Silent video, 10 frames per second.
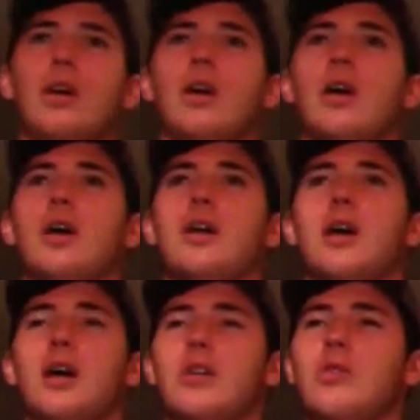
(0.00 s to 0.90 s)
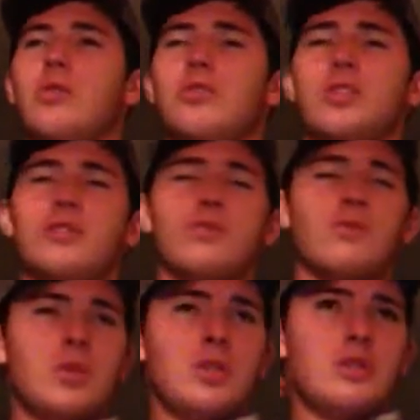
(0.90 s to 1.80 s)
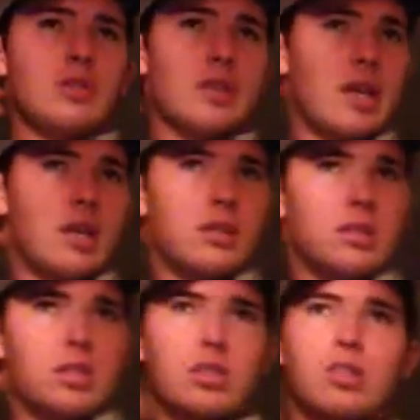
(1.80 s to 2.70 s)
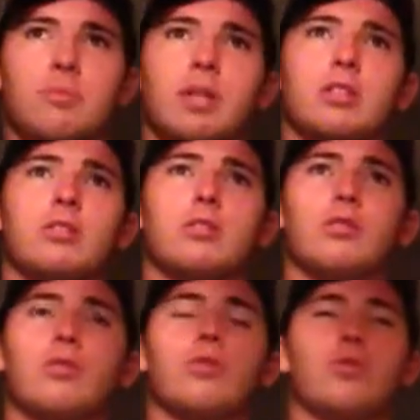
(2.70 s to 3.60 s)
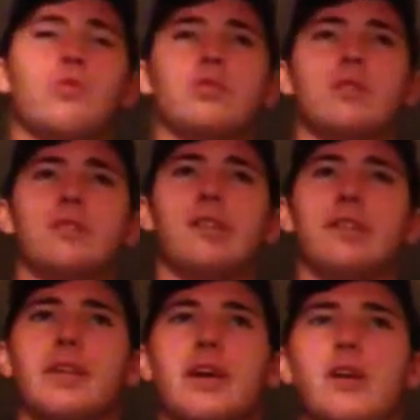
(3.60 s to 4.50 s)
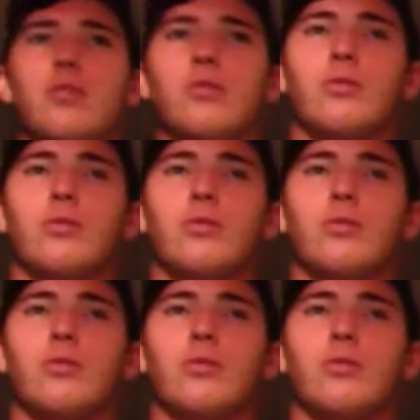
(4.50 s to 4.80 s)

And honor always gives reads and is expected to know the course inside and out.